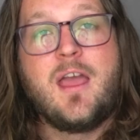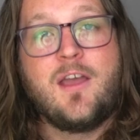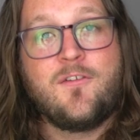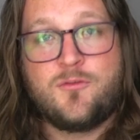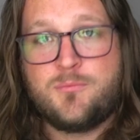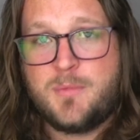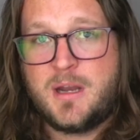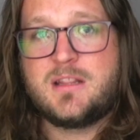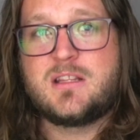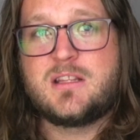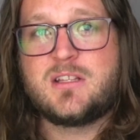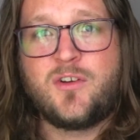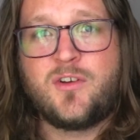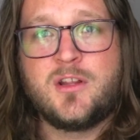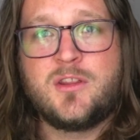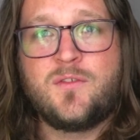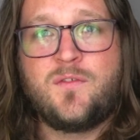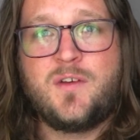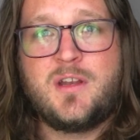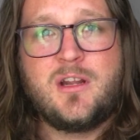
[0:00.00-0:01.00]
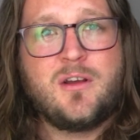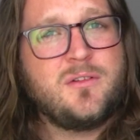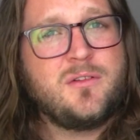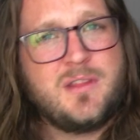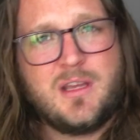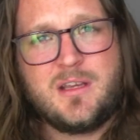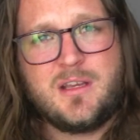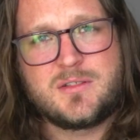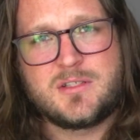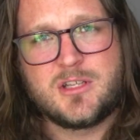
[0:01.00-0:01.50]
you've made it this far in the video,
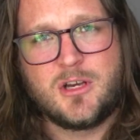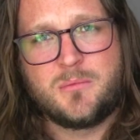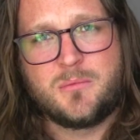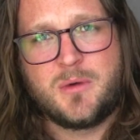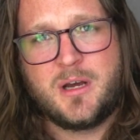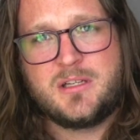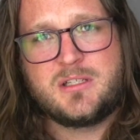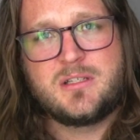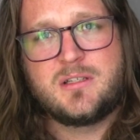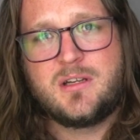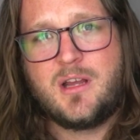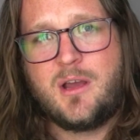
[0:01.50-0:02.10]
thank you so much.